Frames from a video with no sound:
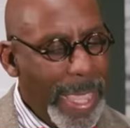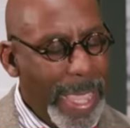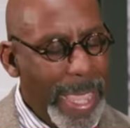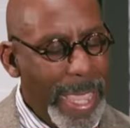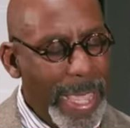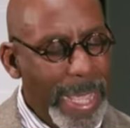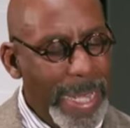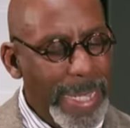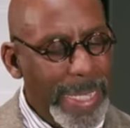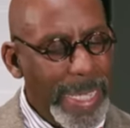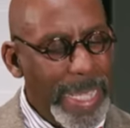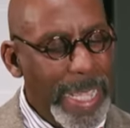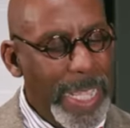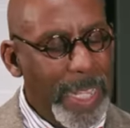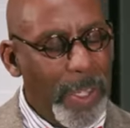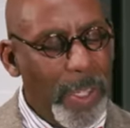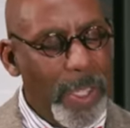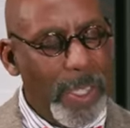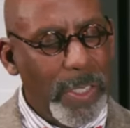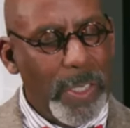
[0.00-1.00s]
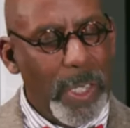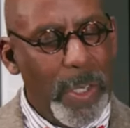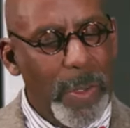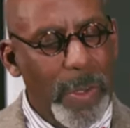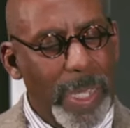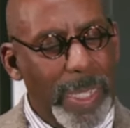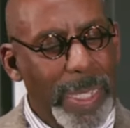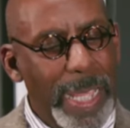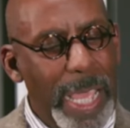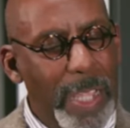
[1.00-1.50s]
And it
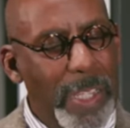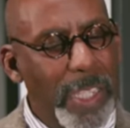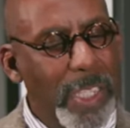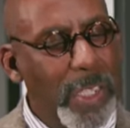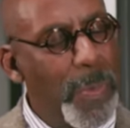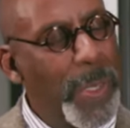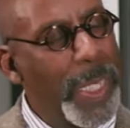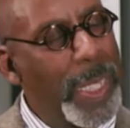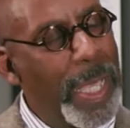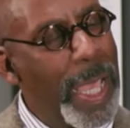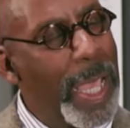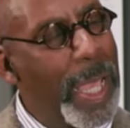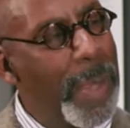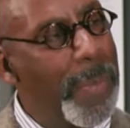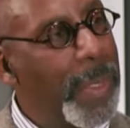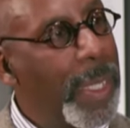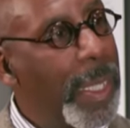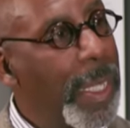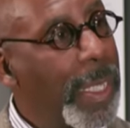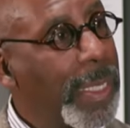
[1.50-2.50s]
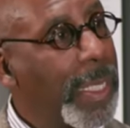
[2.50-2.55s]
also allowed it to become